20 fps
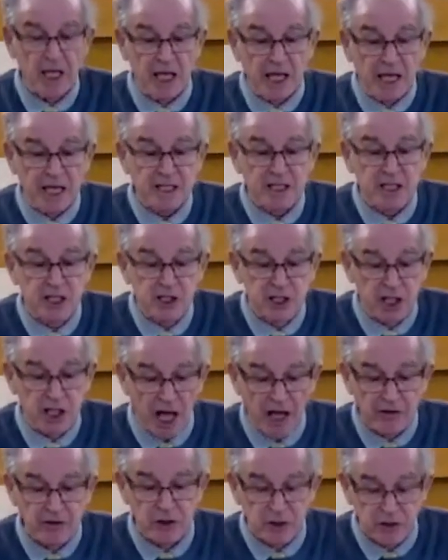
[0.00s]
It's his
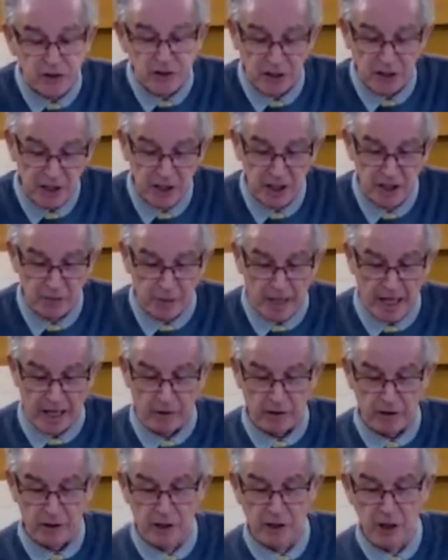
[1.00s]
life she's thinking
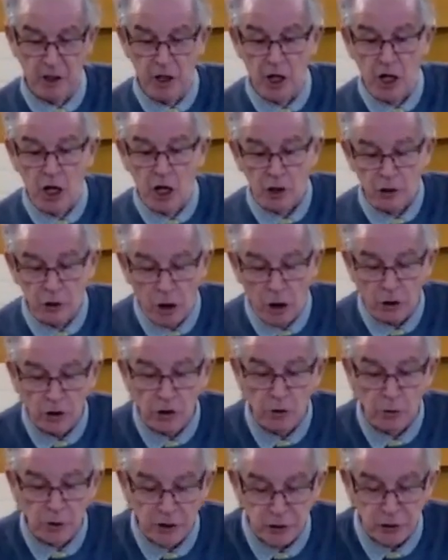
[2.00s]
about, not
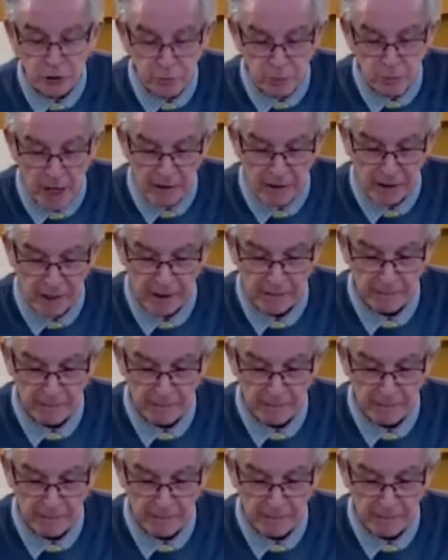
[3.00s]
who he should marry.